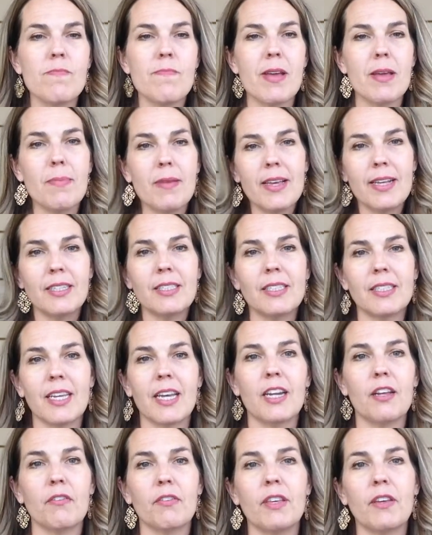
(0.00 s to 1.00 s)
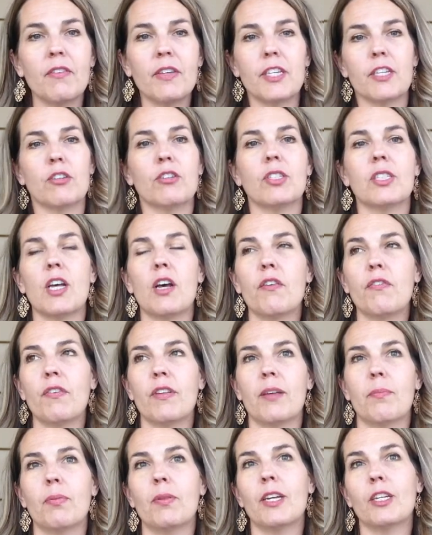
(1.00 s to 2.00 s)
Maybe instead of giving yourself
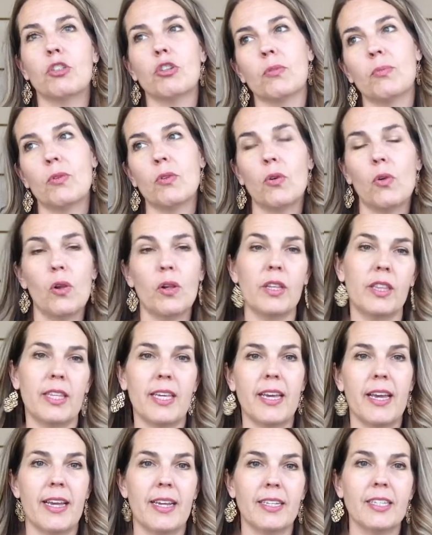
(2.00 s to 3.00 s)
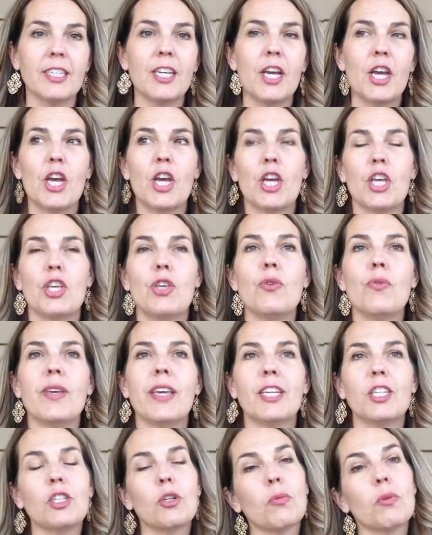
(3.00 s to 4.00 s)
a pleasurable goal at the end, you
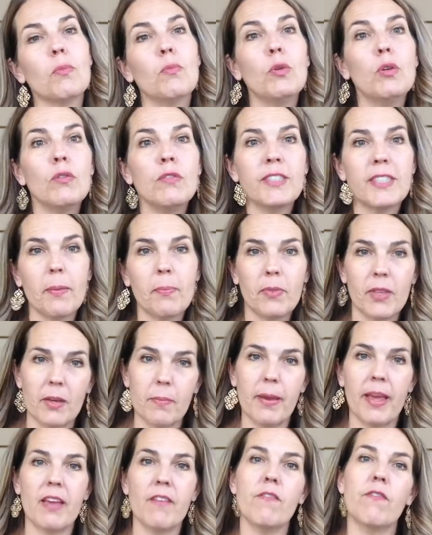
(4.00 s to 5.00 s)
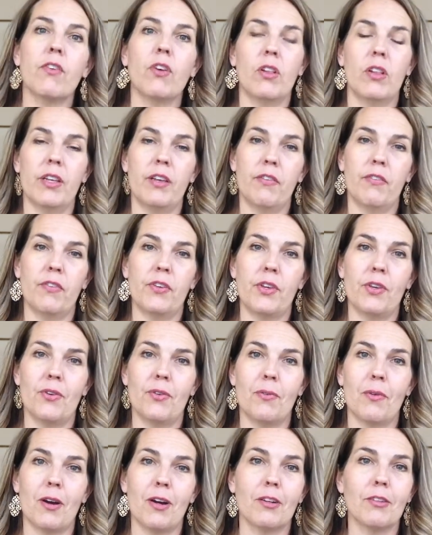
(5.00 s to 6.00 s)
get to remove something painful if
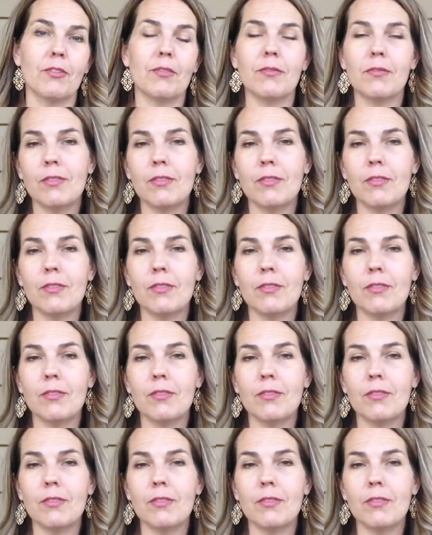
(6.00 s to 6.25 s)
you are,